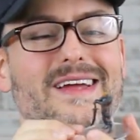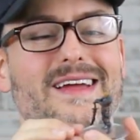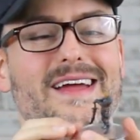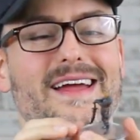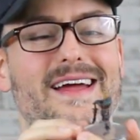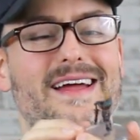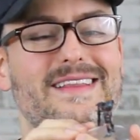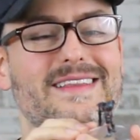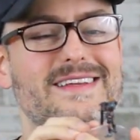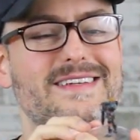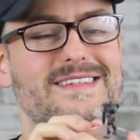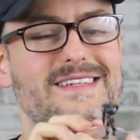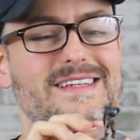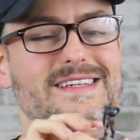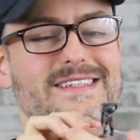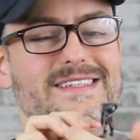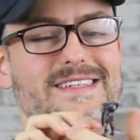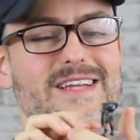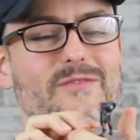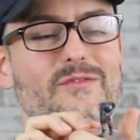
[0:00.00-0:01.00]
And this
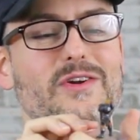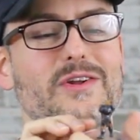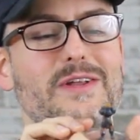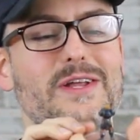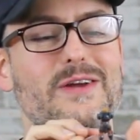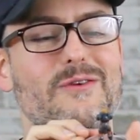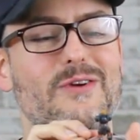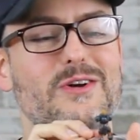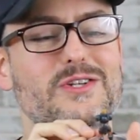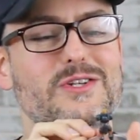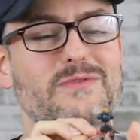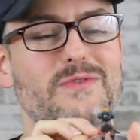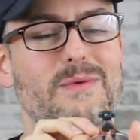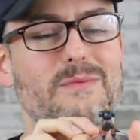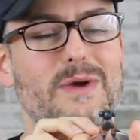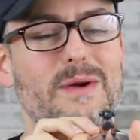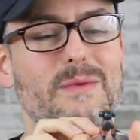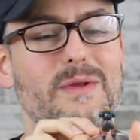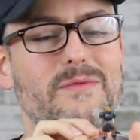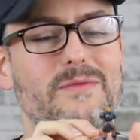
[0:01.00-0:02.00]
is definitely a creature from
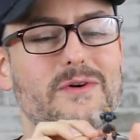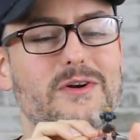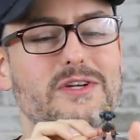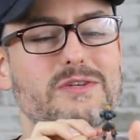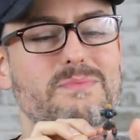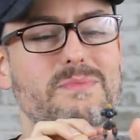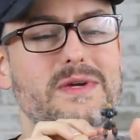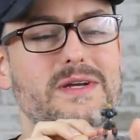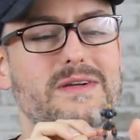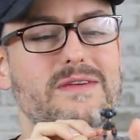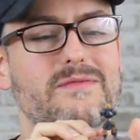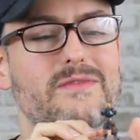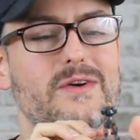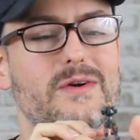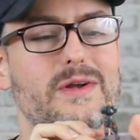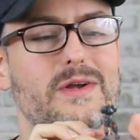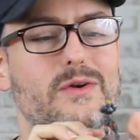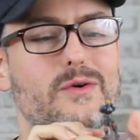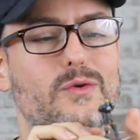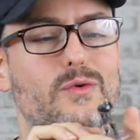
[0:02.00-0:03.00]
Rime of the Frostmaiden.
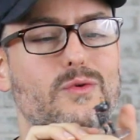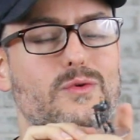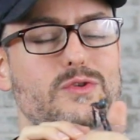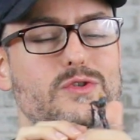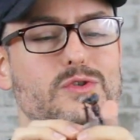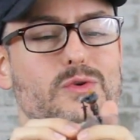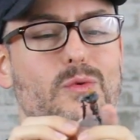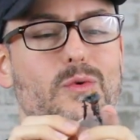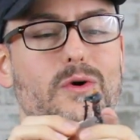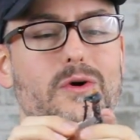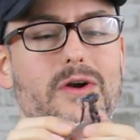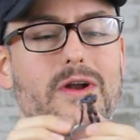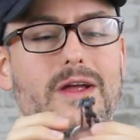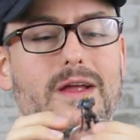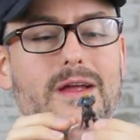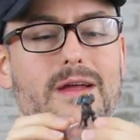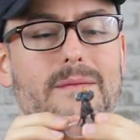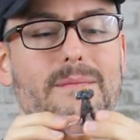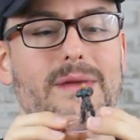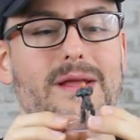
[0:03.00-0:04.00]
Very cool sword.
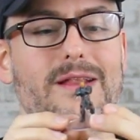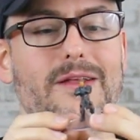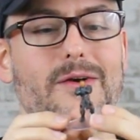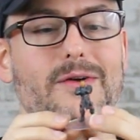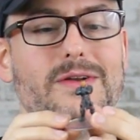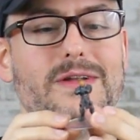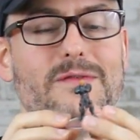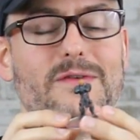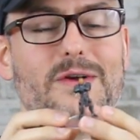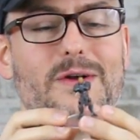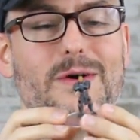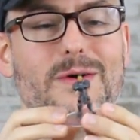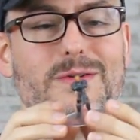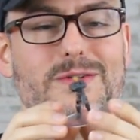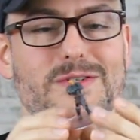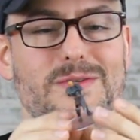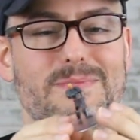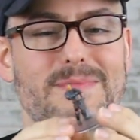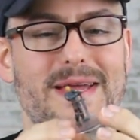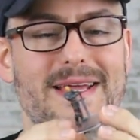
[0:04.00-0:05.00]
It'd be a little
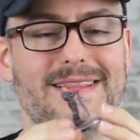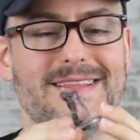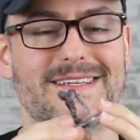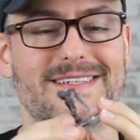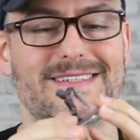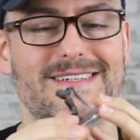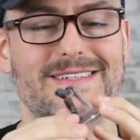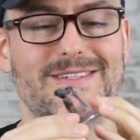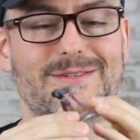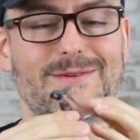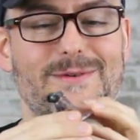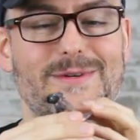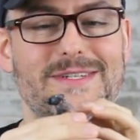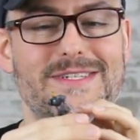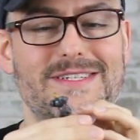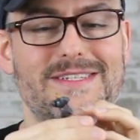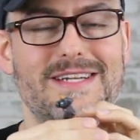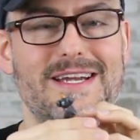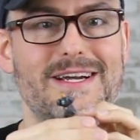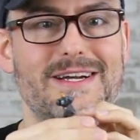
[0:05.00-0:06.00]
difficult to make this into a
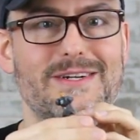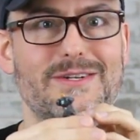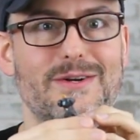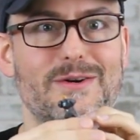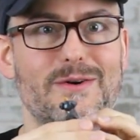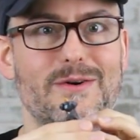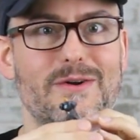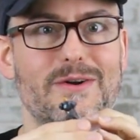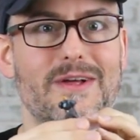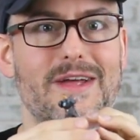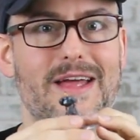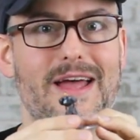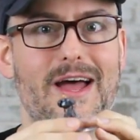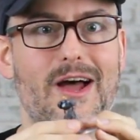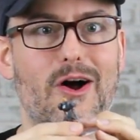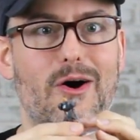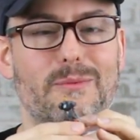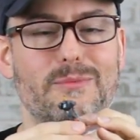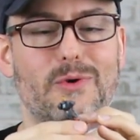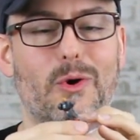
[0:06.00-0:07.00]
standard
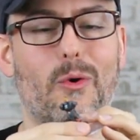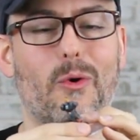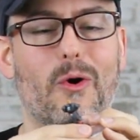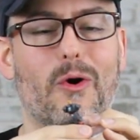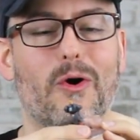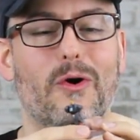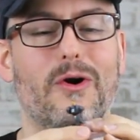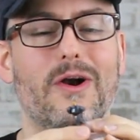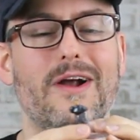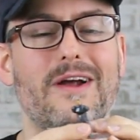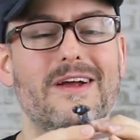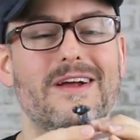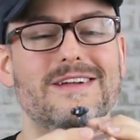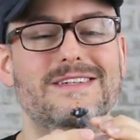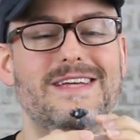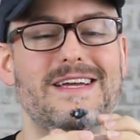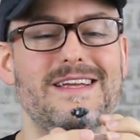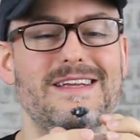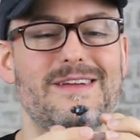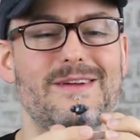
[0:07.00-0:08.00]
helmed horror
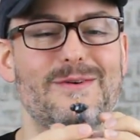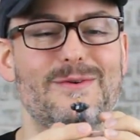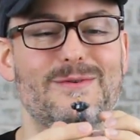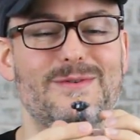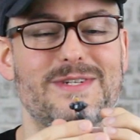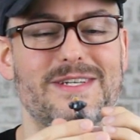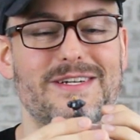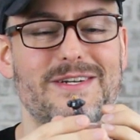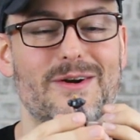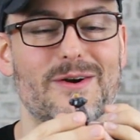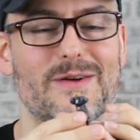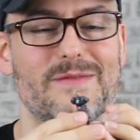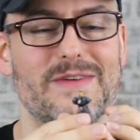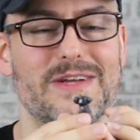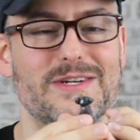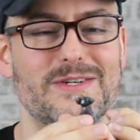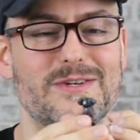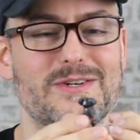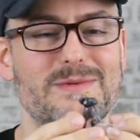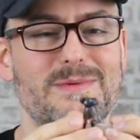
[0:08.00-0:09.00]
to use in your
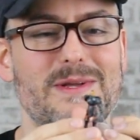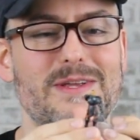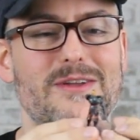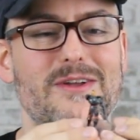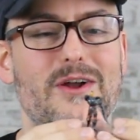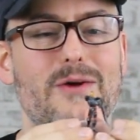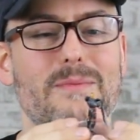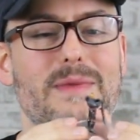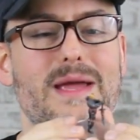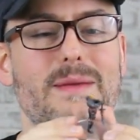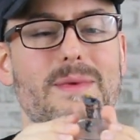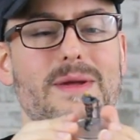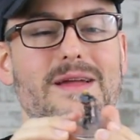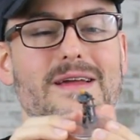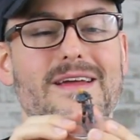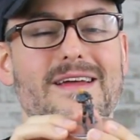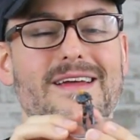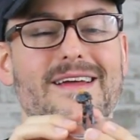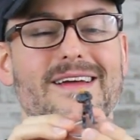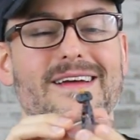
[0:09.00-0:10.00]
adventures, but you know,
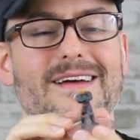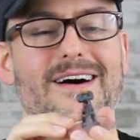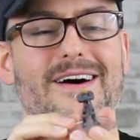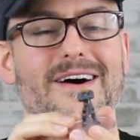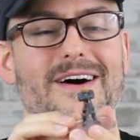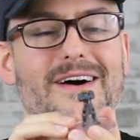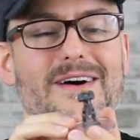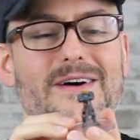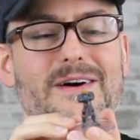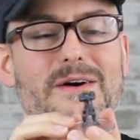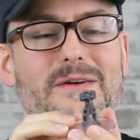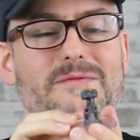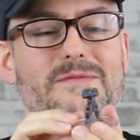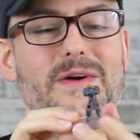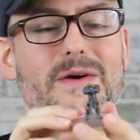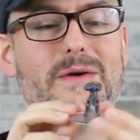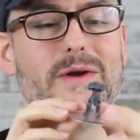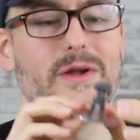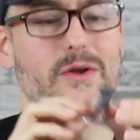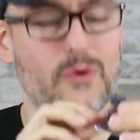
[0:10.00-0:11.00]
maybe. A
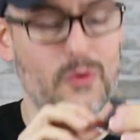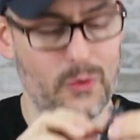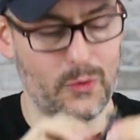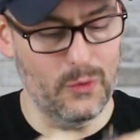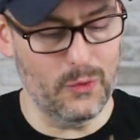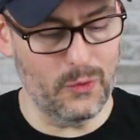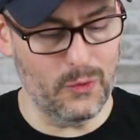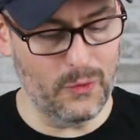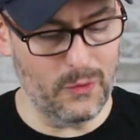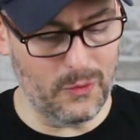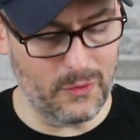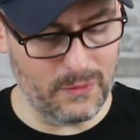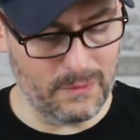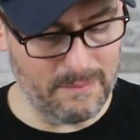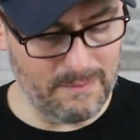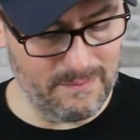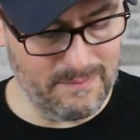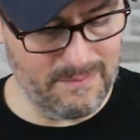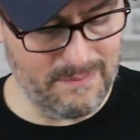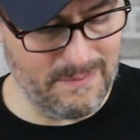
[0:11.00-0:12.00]
very
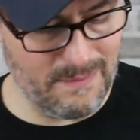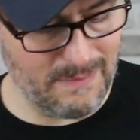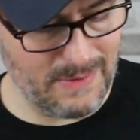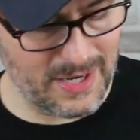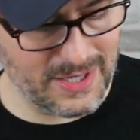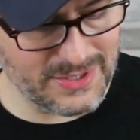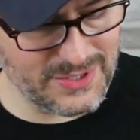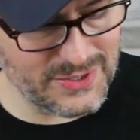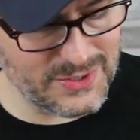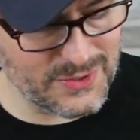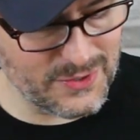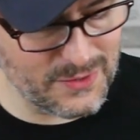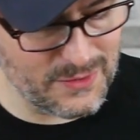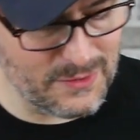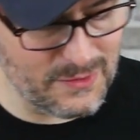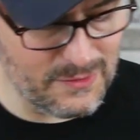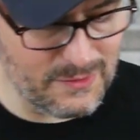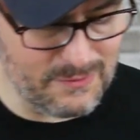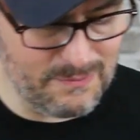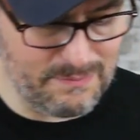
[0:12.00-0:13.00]
cool
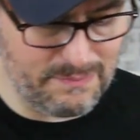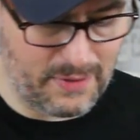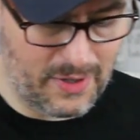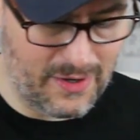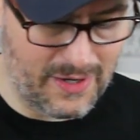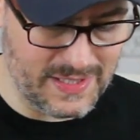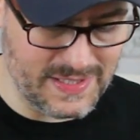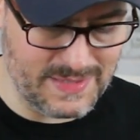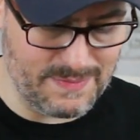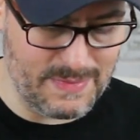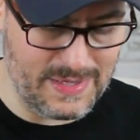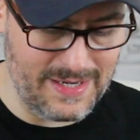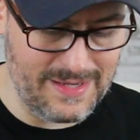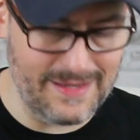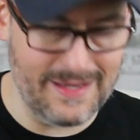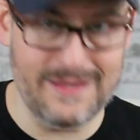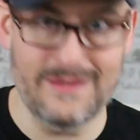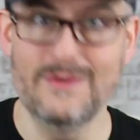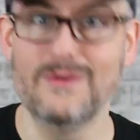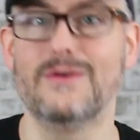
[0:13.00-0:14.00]
monster boss mini
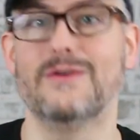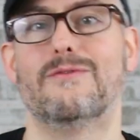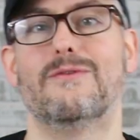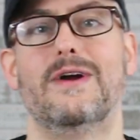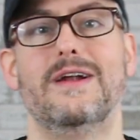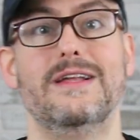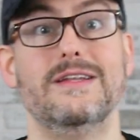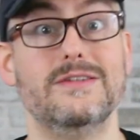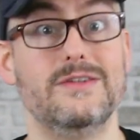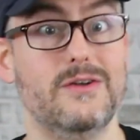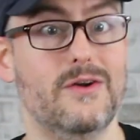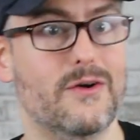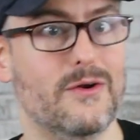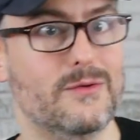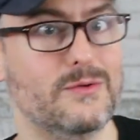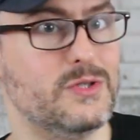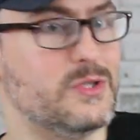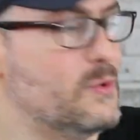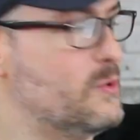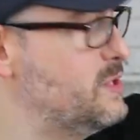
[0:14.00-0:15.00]
that you can write into your
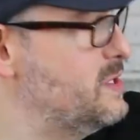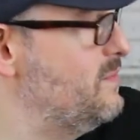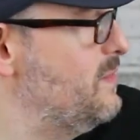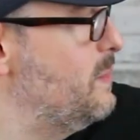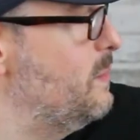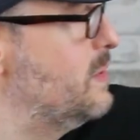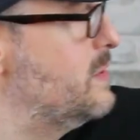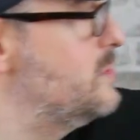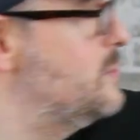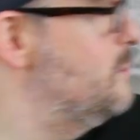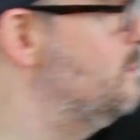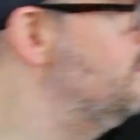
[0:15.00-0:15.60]
own stories if you want to.